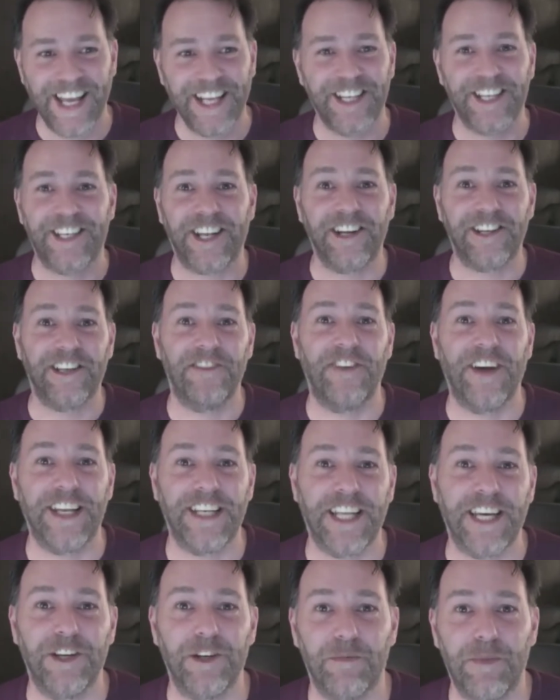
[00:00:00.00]
You start to
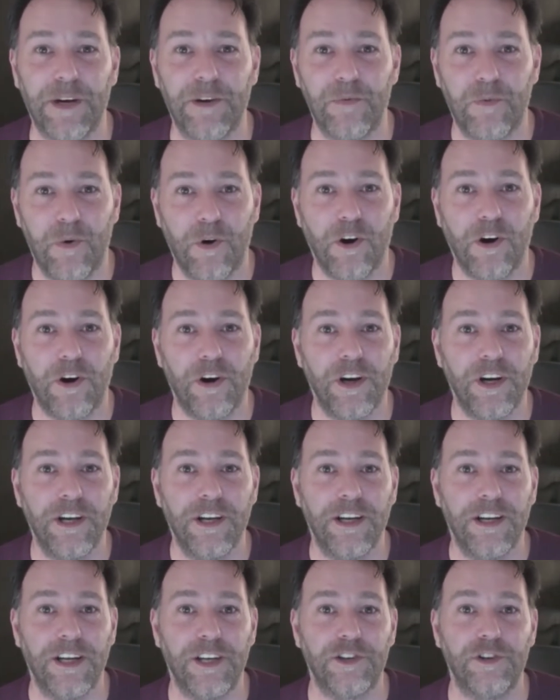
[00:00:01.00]
find out about what
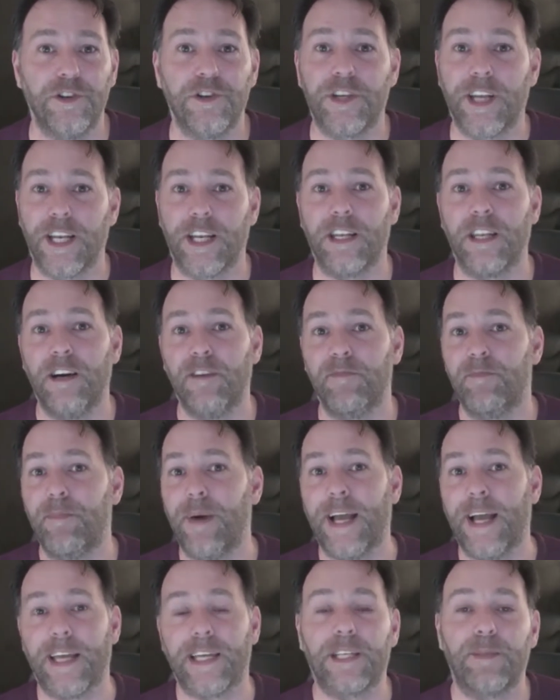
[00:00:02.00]
you kind of love
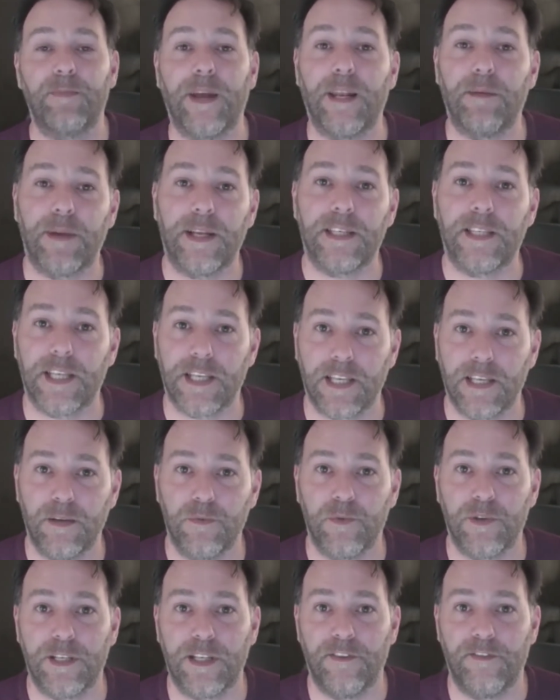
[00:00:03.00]
by experimenting
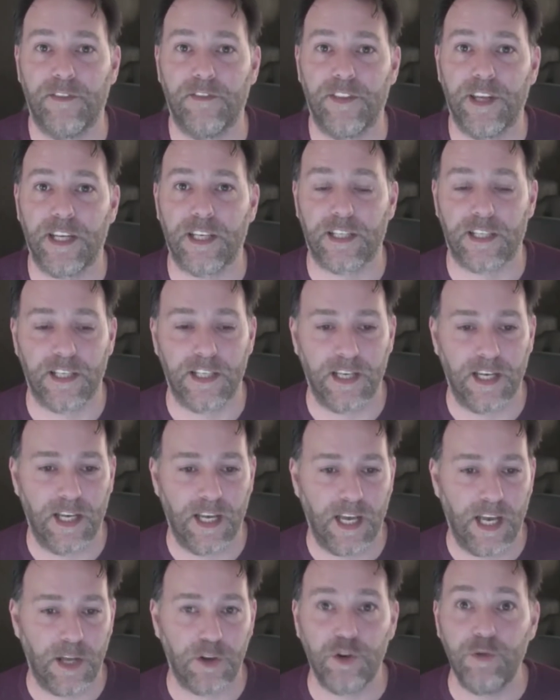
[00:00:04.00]
with different things.
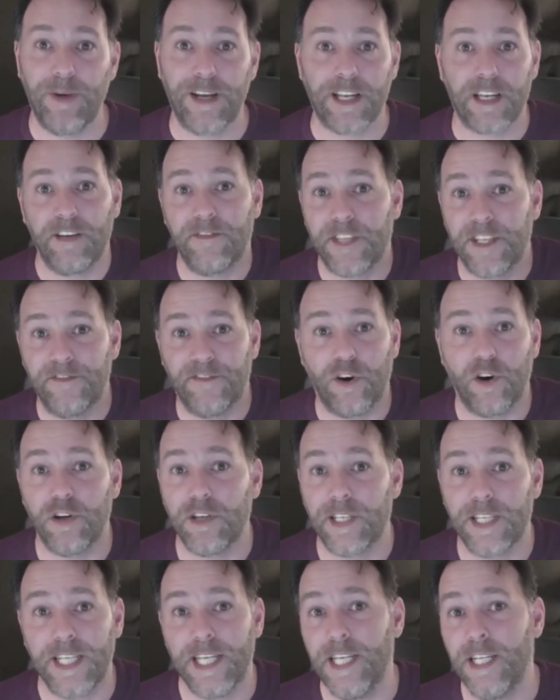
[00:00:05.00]
You might love to
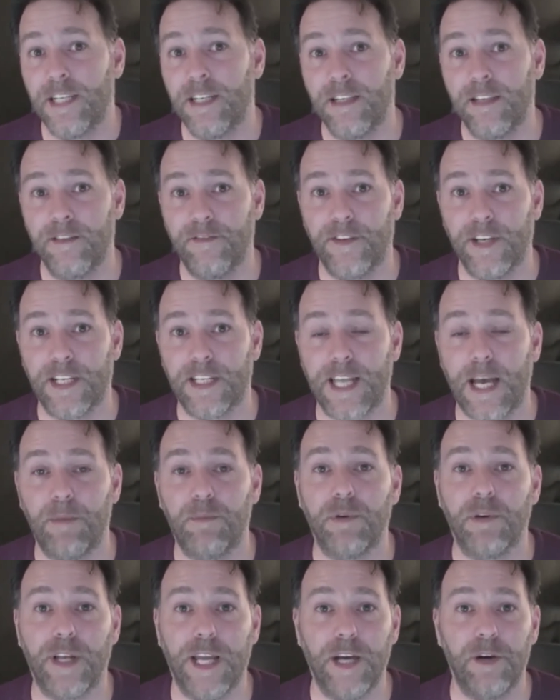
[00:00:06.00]
volunteer, for
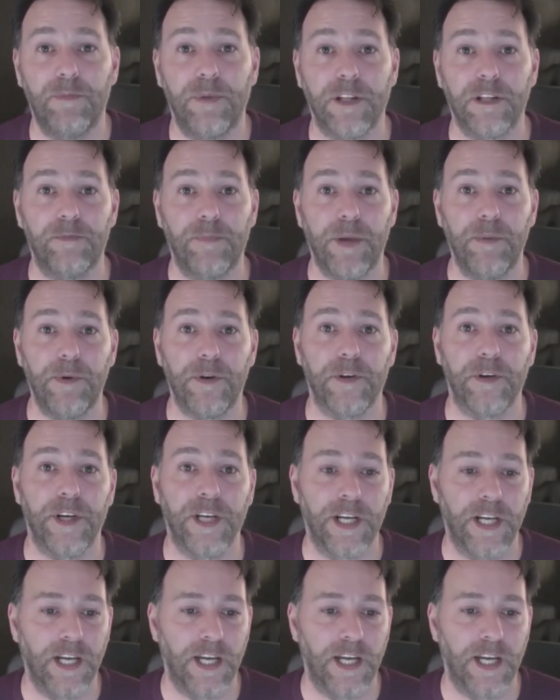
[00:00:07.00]
example, and help other people.